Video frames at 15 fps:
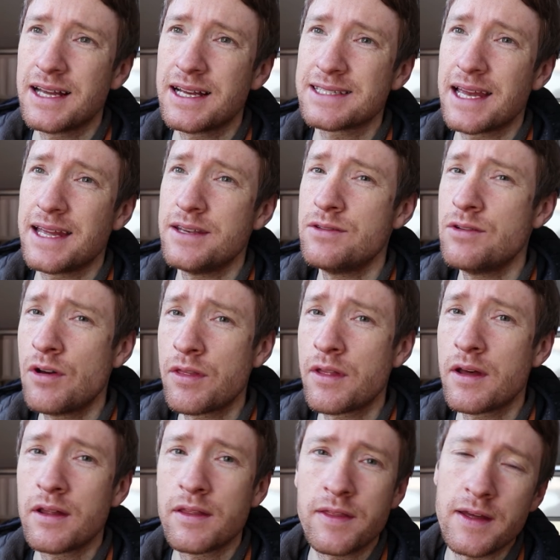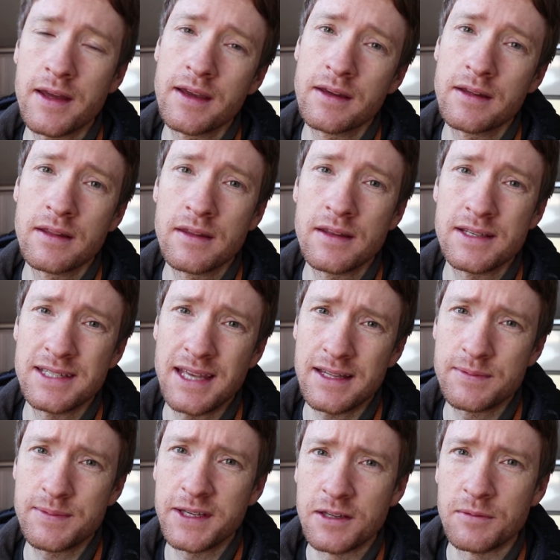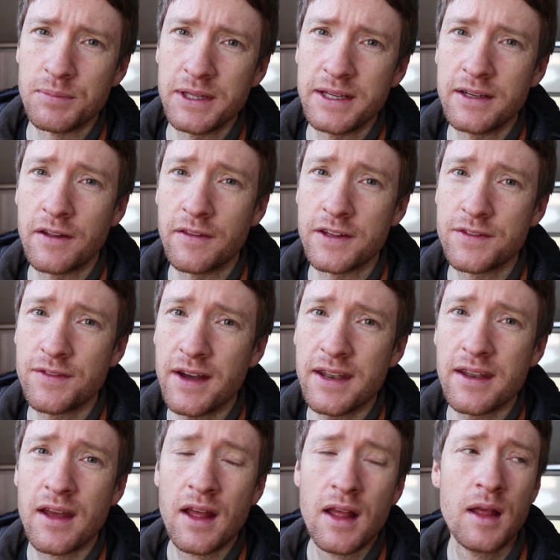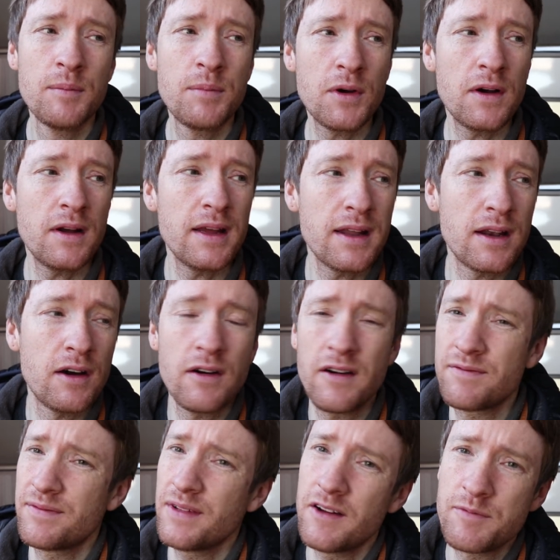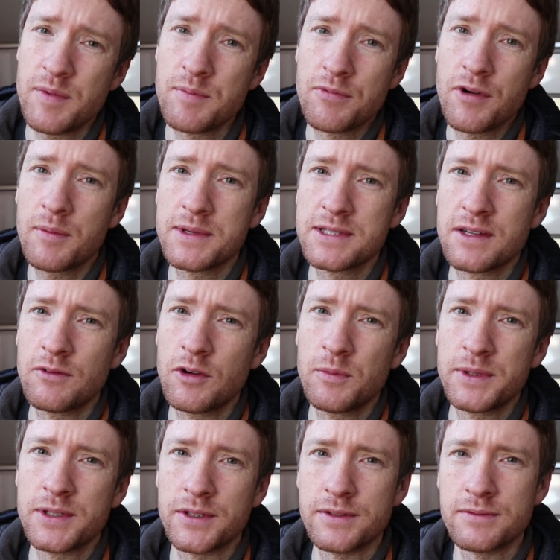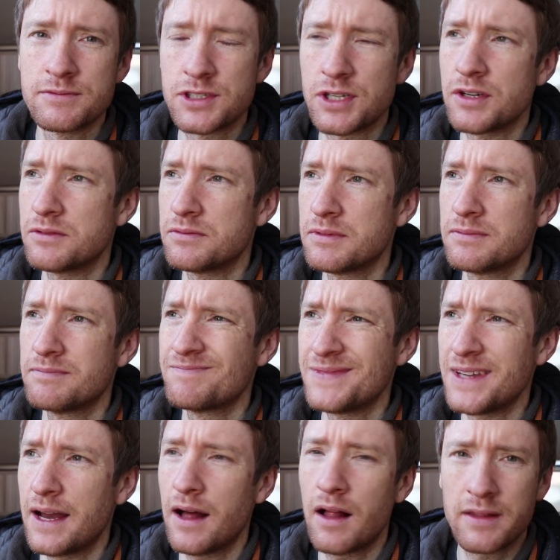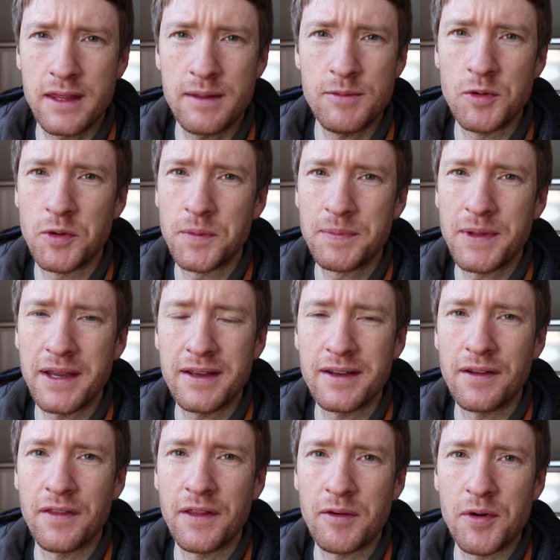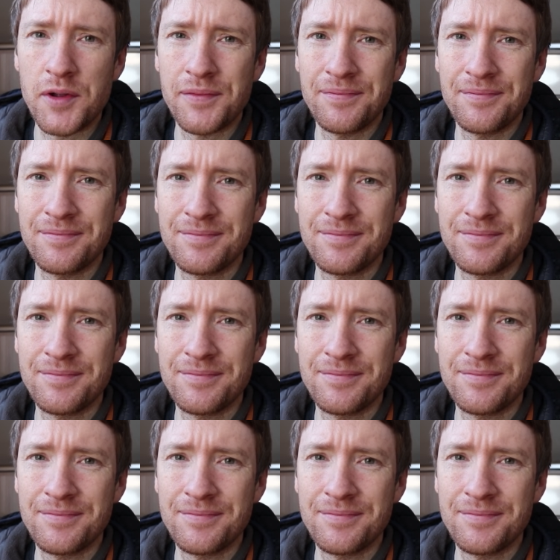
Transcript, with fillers: That's another thing that is yet to be completed on this van. But, you know, I've, I've been promised it will be done, so yeah, I'll keep you updated on that one.